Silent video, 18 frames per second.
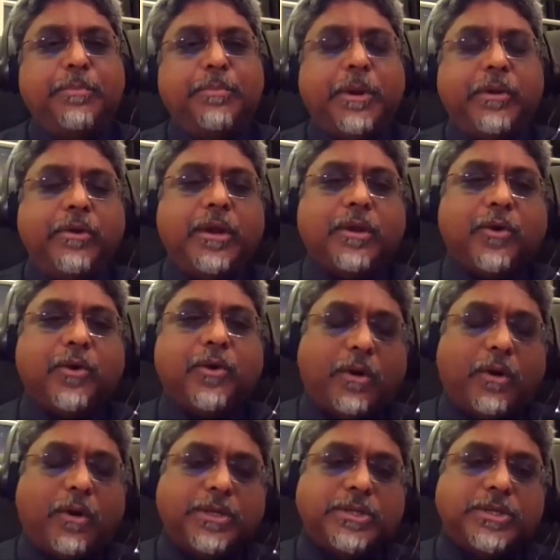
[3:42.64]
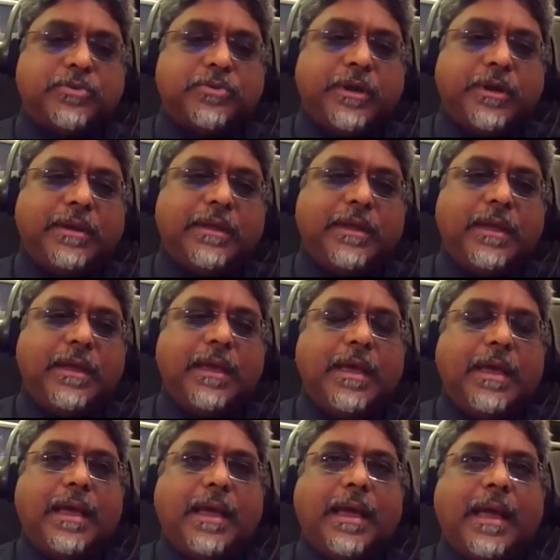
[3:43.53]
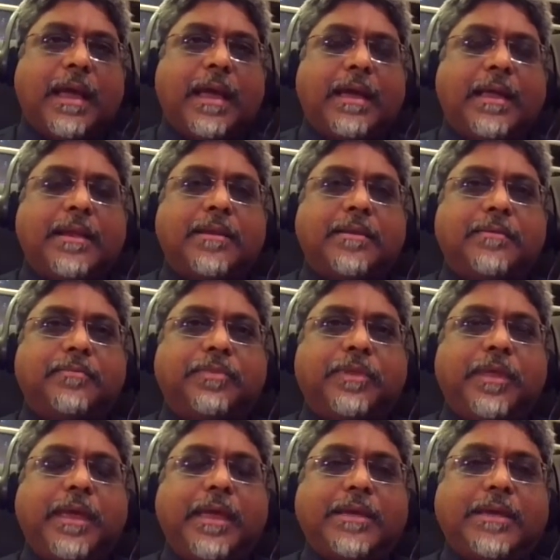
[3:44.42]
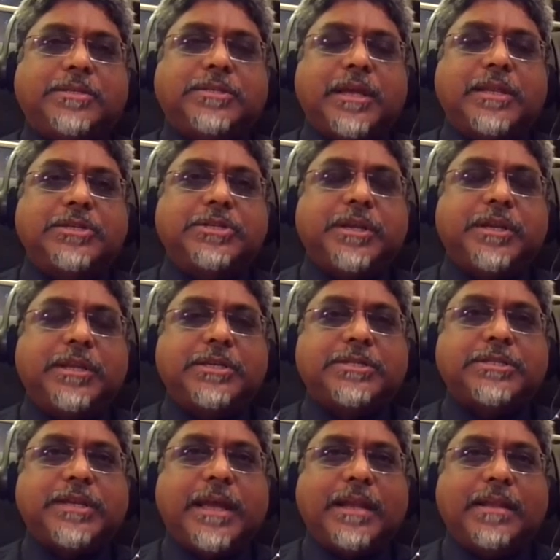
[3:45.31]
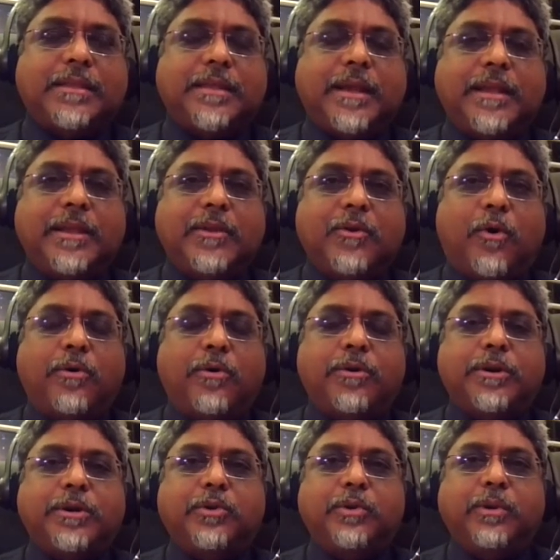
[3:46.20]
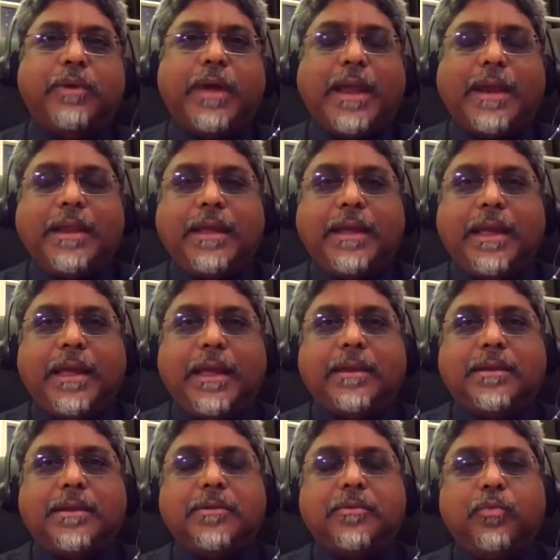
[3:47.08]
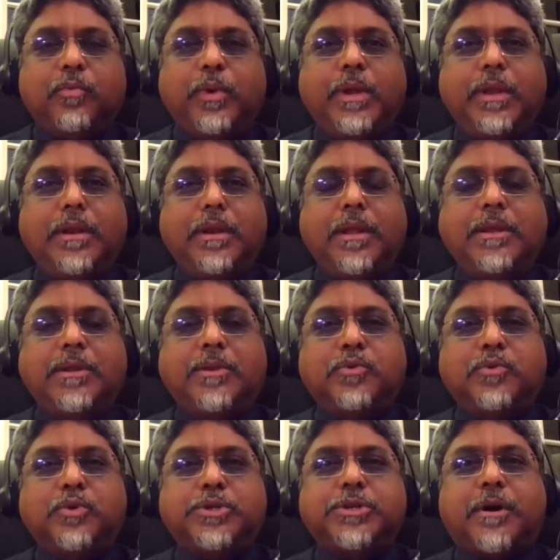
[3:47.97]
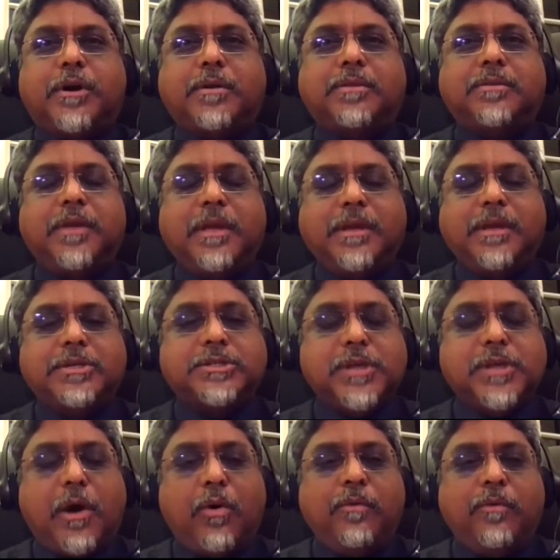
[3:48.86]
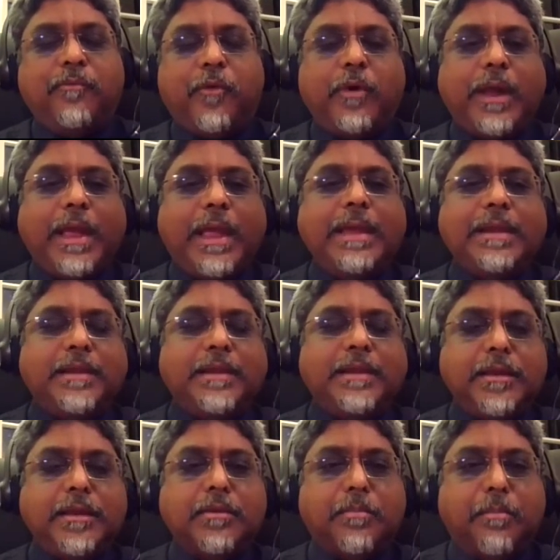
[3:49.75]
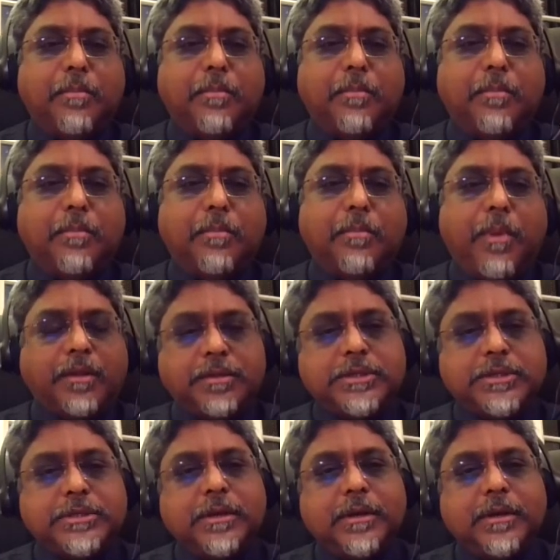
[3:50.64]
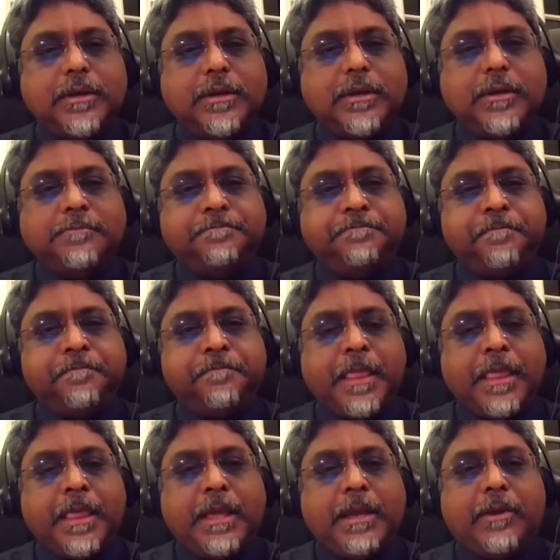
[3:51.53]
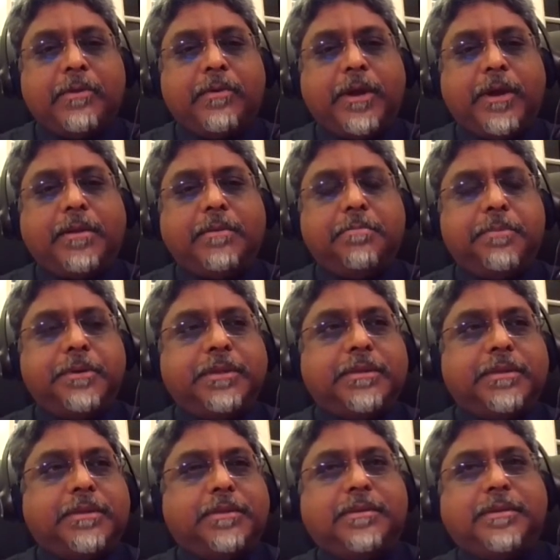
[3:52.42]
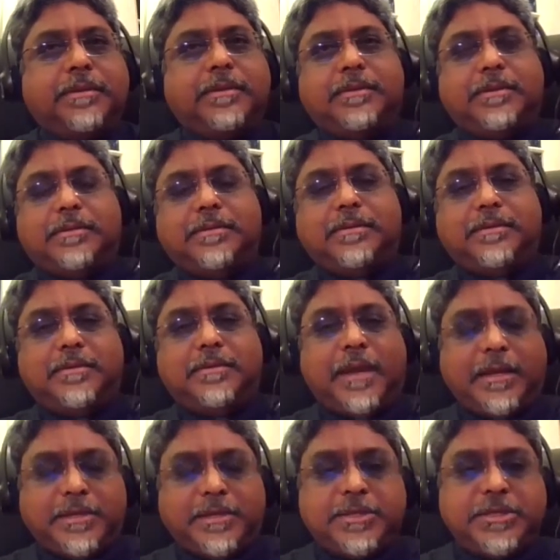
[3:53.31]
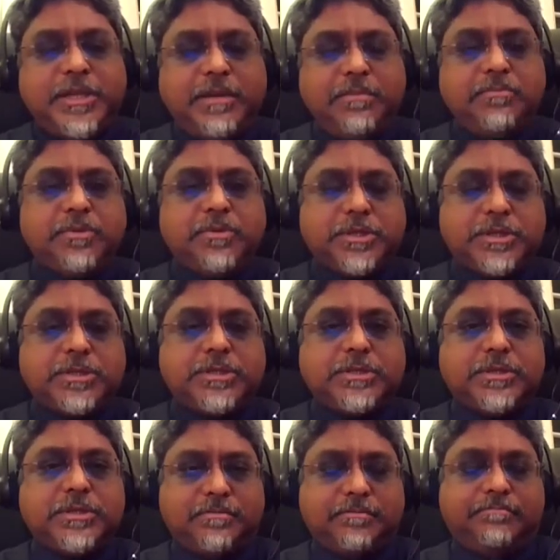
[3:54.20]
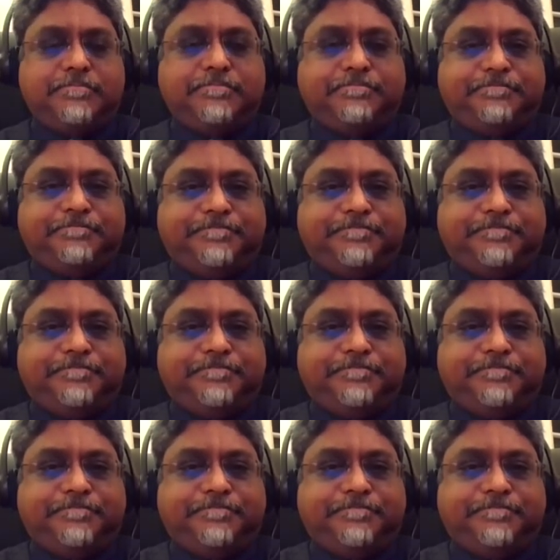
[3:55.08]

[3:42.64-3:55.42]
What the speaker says: from Imperial College, right? And they essentially said that in order to eradicate, we need to shut things down for 18 months, right? But that seems